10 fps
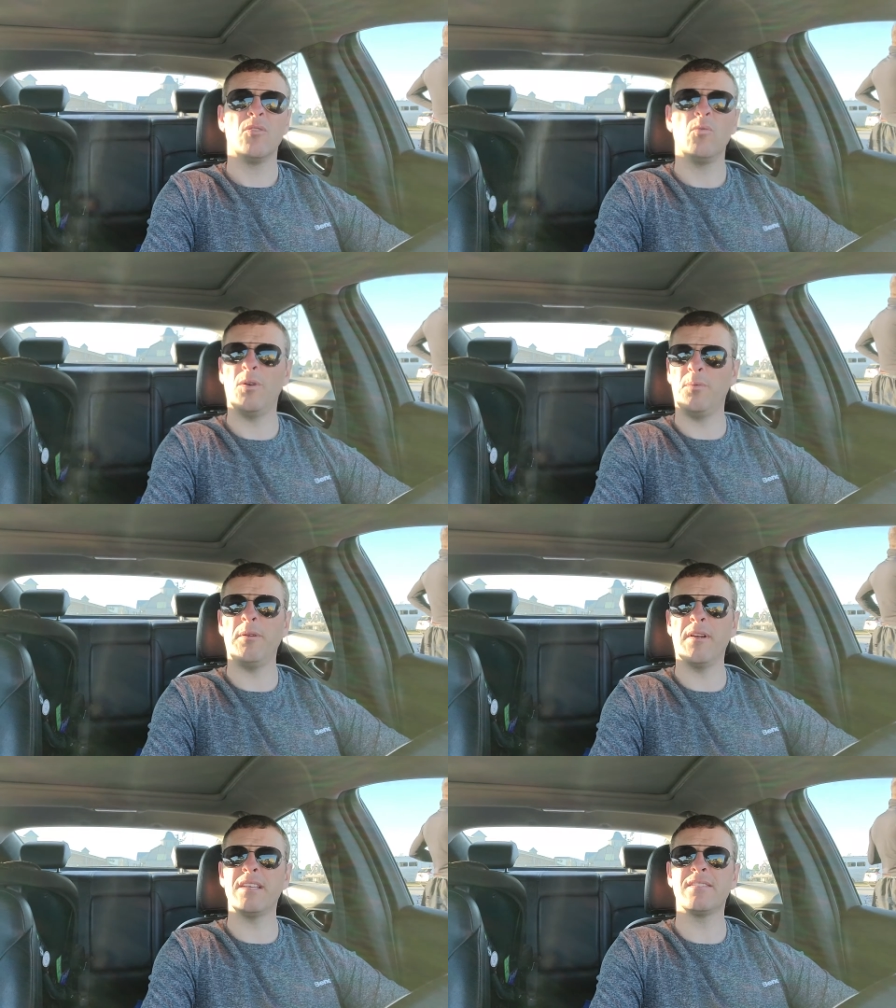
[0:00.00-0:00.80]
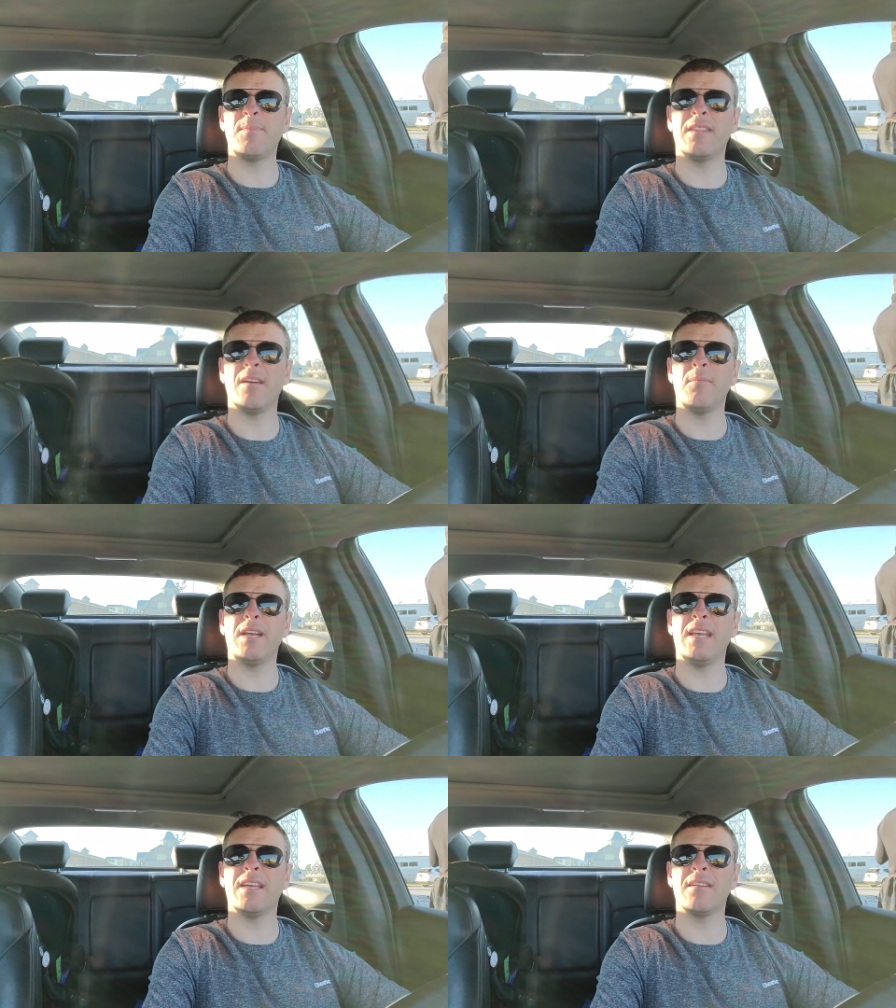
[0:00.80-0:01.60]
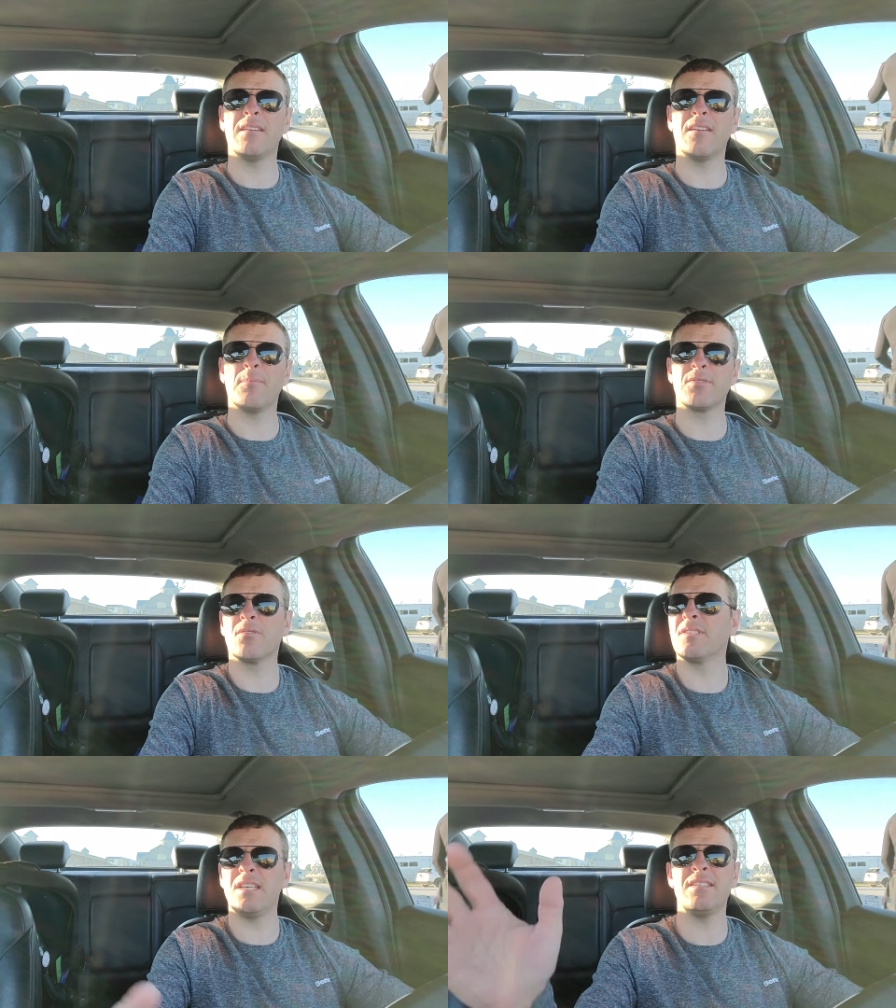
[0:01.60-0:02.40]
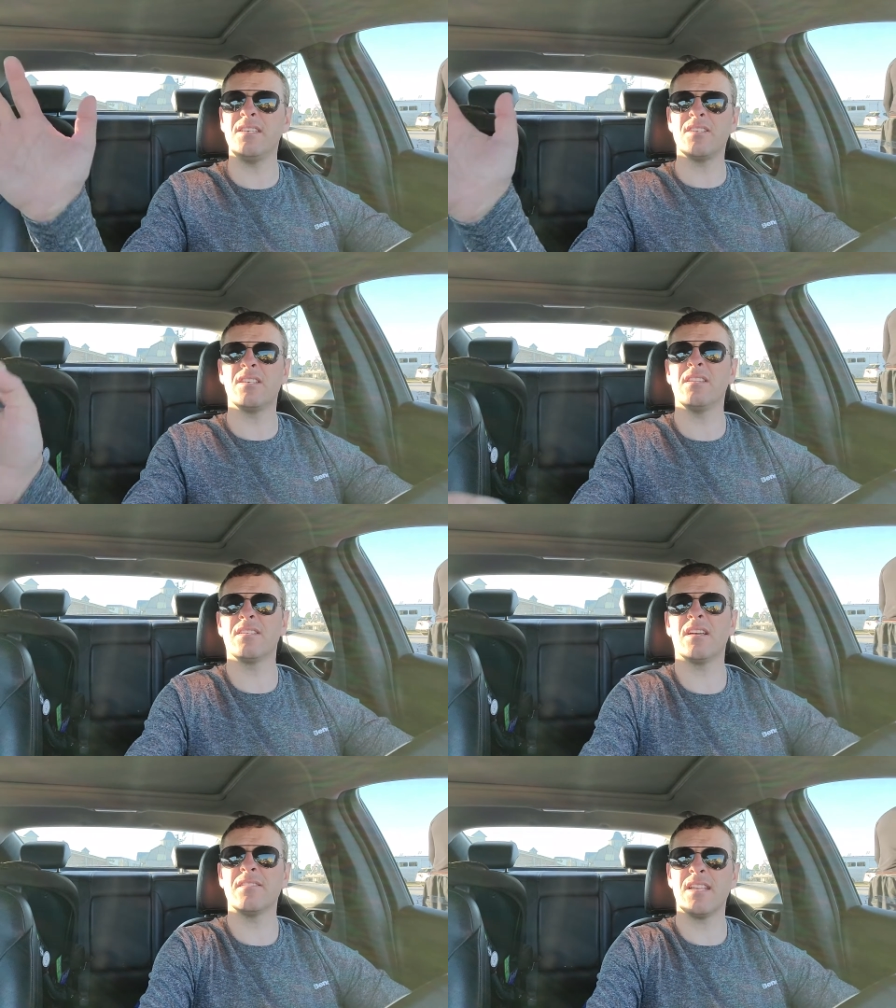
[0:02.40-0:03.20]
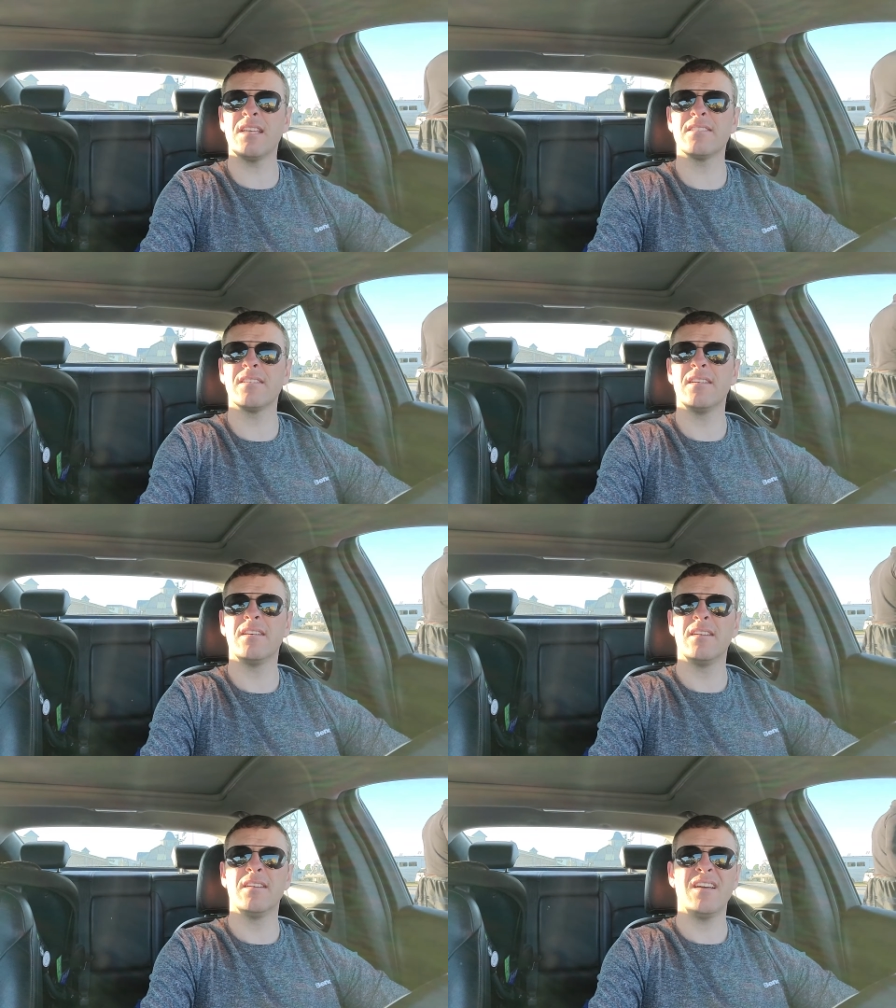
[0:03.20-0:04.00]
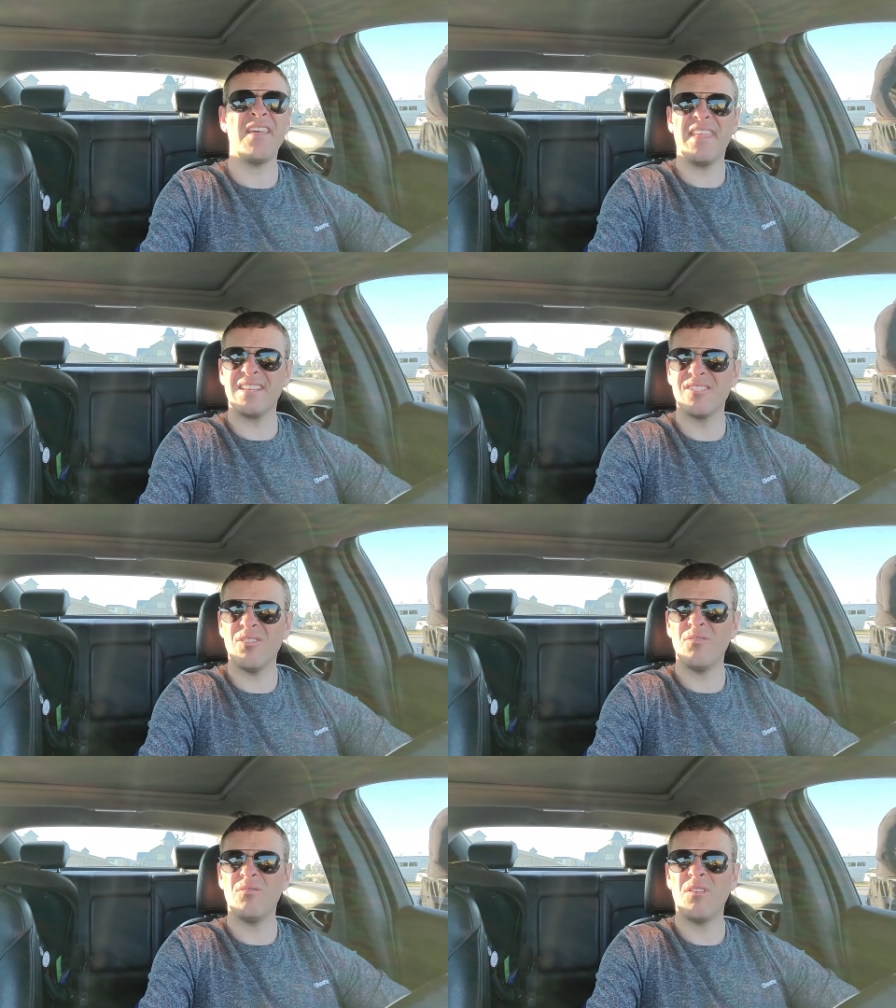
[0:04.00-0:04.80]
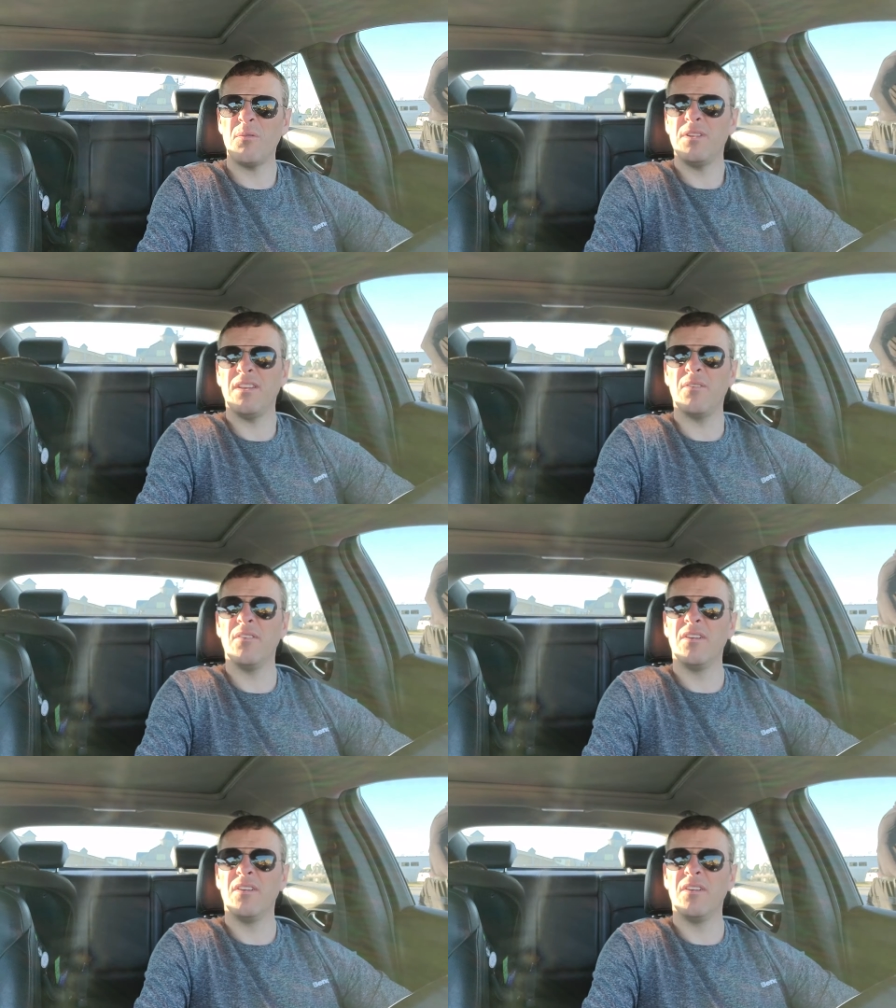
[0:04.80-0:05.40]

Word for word: would we race, spend that money in Compass Rose DC just in the sire stakes? I think so. Why wouldn't you?